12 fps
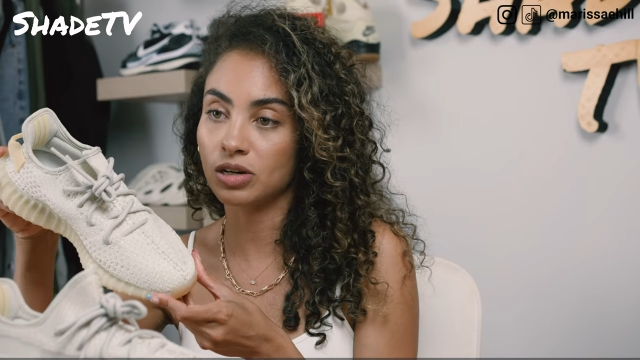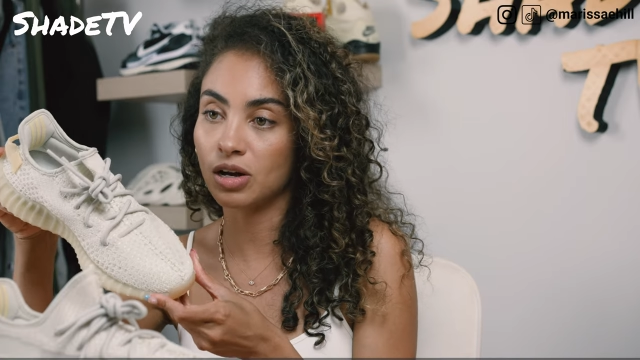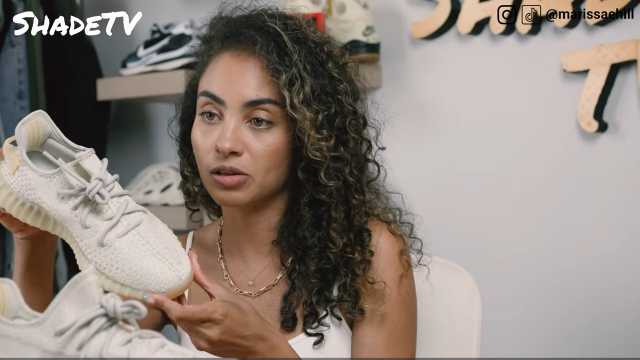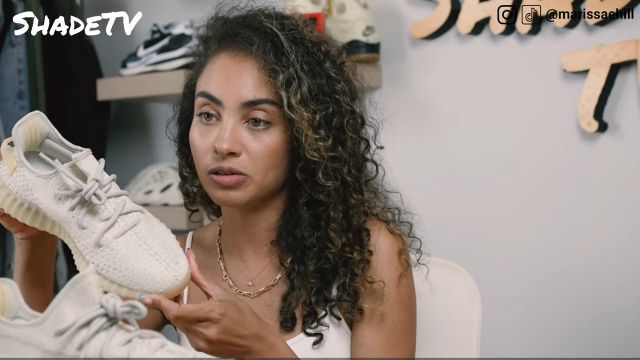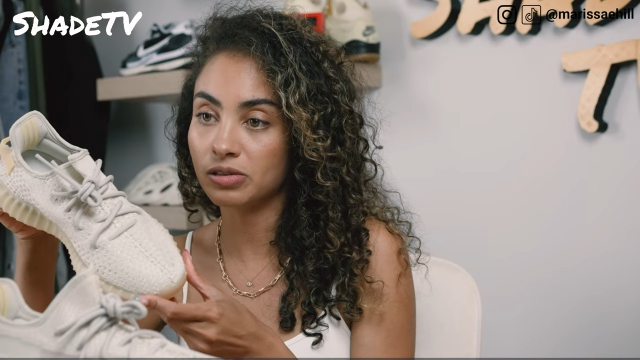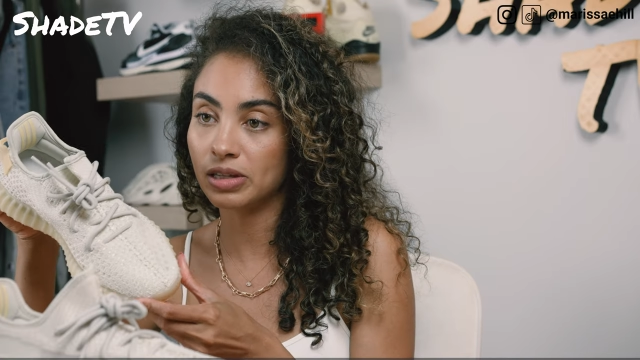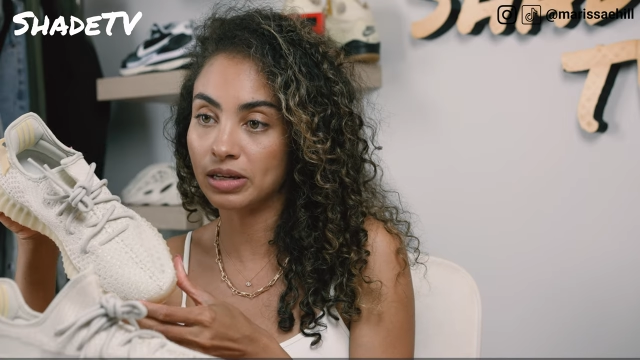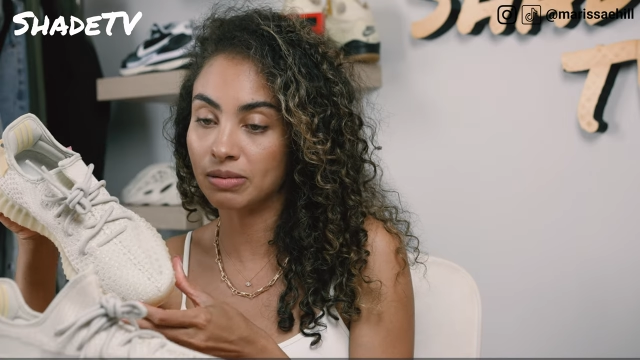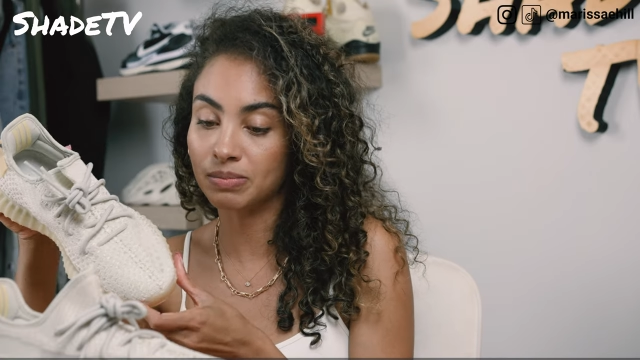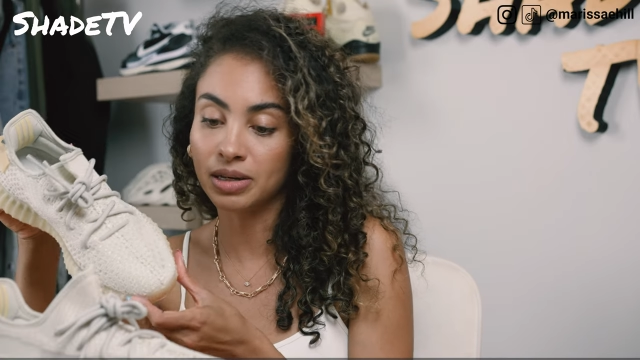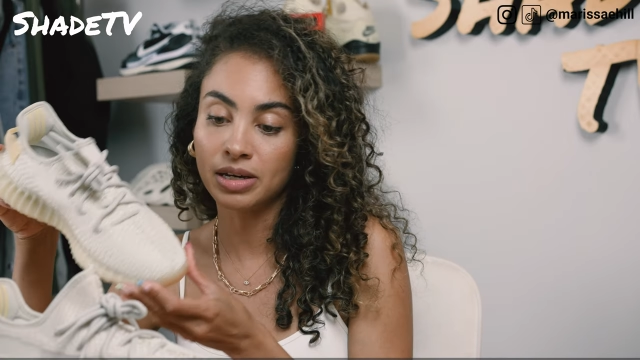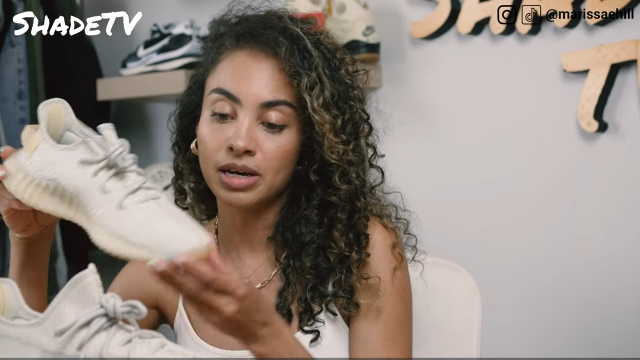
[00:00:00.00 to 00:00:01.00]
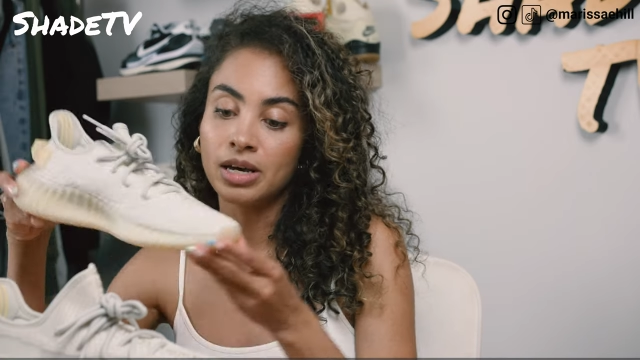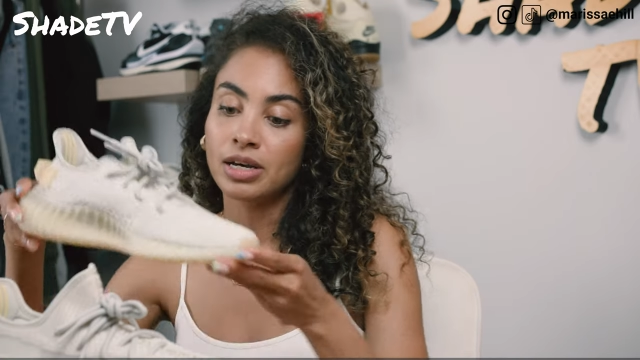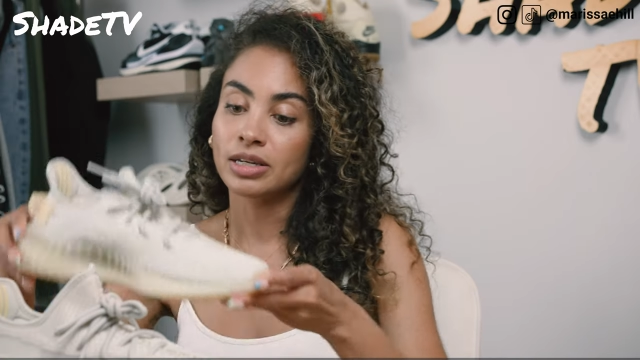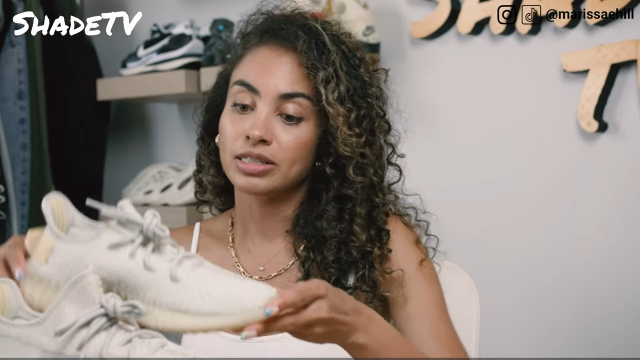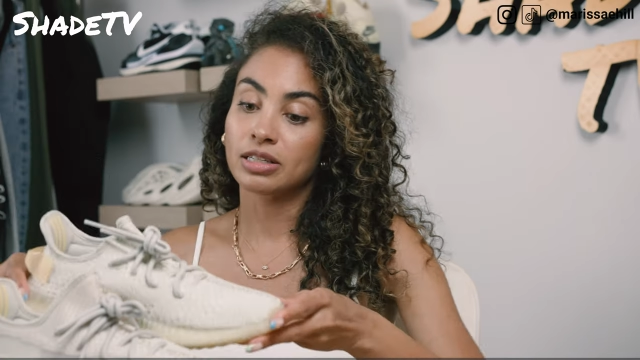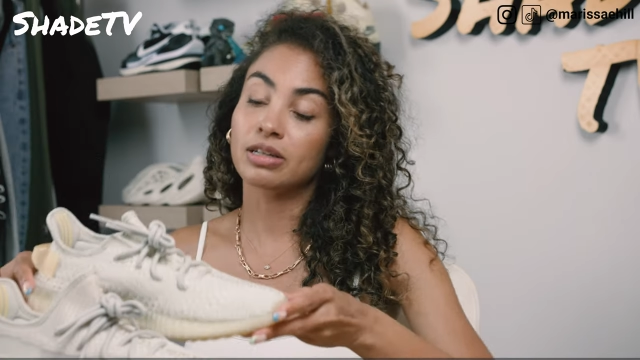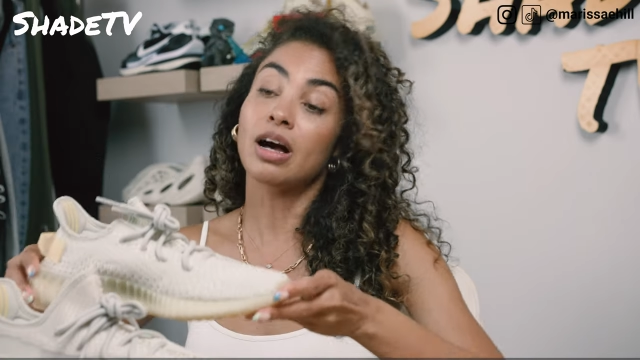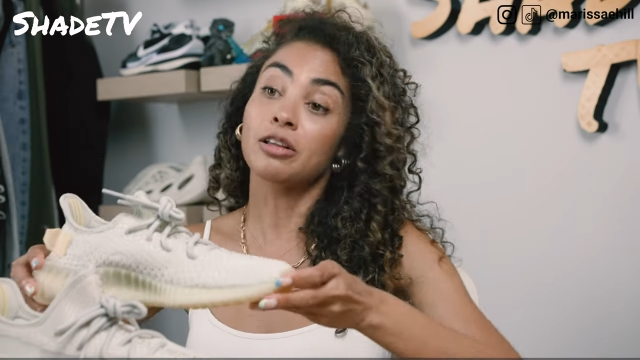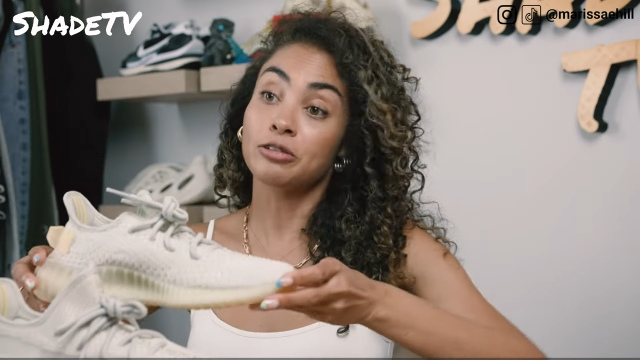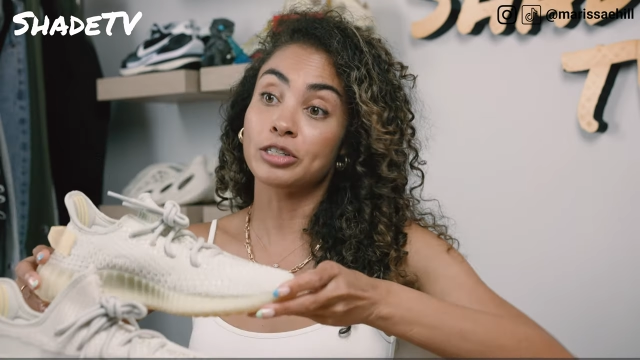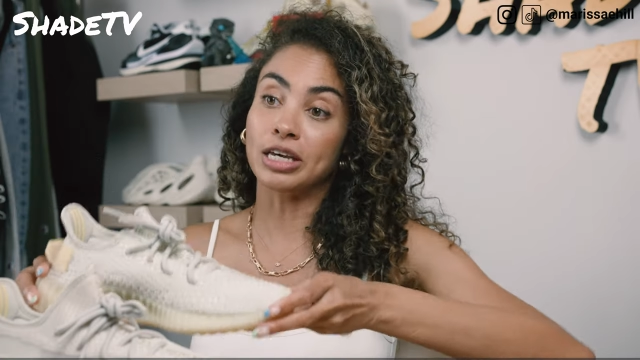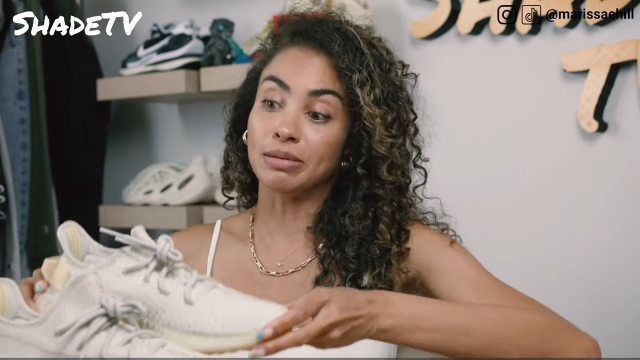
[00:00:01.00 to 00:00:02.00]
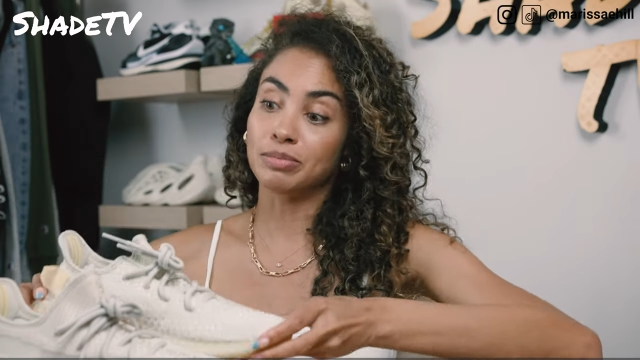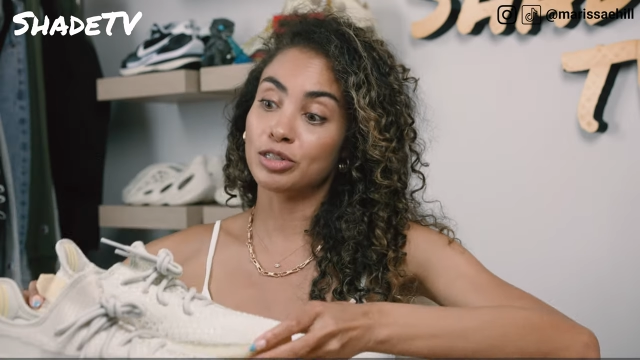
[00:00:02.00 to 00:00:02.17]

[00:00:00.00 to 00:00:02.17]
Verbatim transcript: color theme, color scheme.